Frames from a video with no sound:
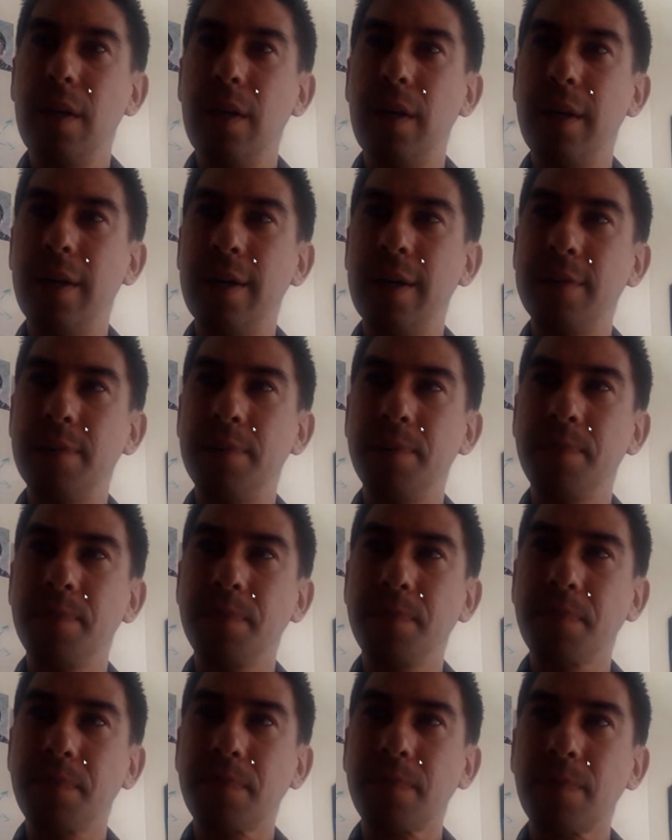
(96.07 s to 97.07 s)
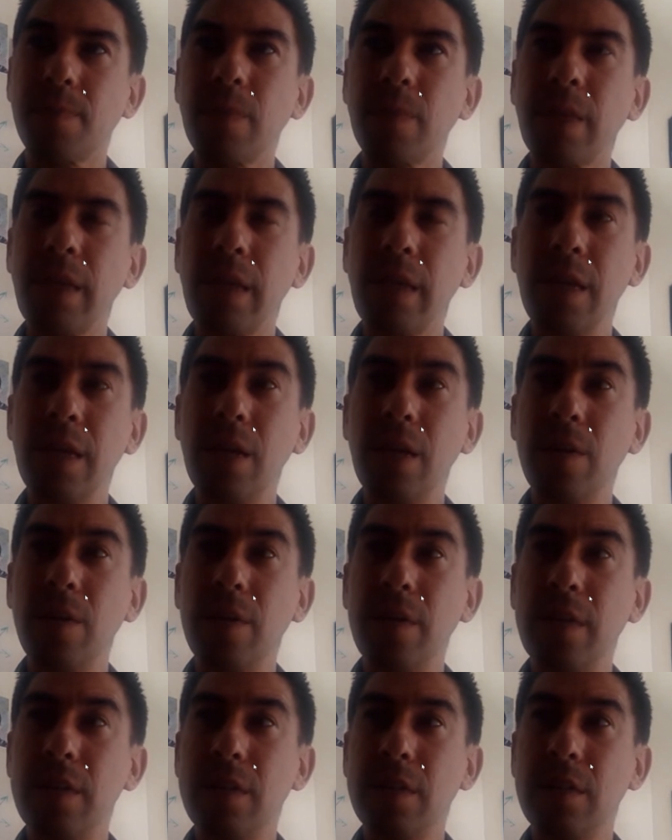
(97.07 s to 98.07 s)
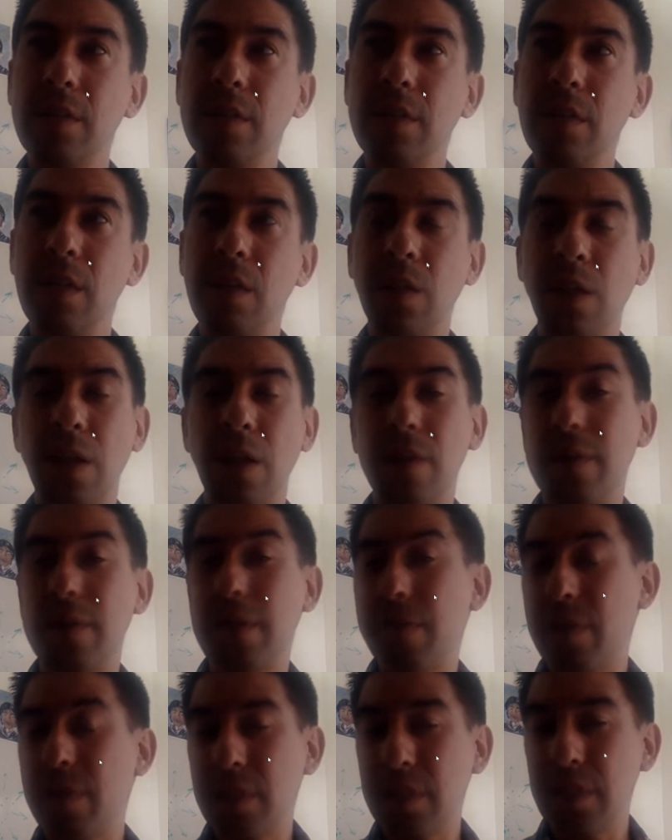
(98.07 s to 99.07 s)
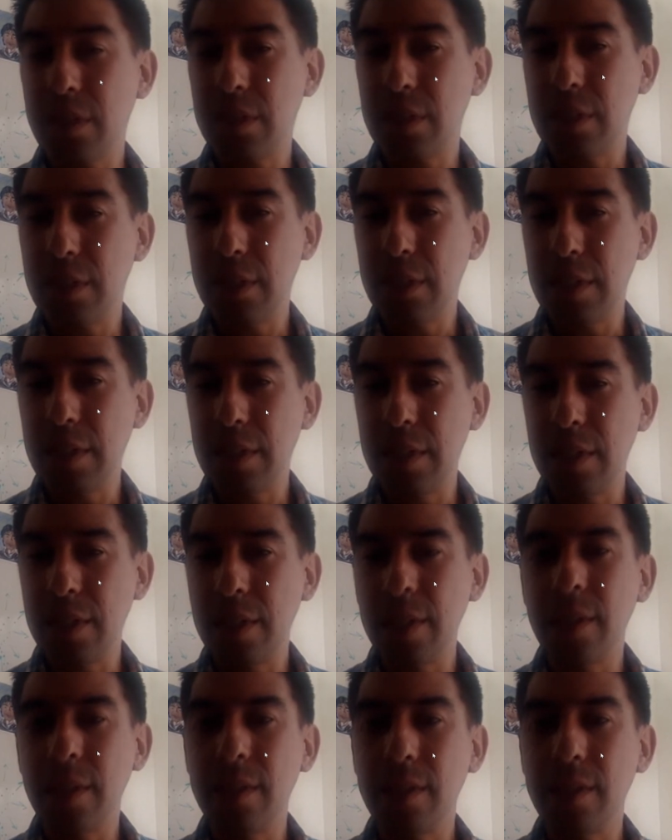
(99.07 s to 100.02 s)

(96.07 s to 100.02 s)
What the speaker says: Um, there's a lot of differences in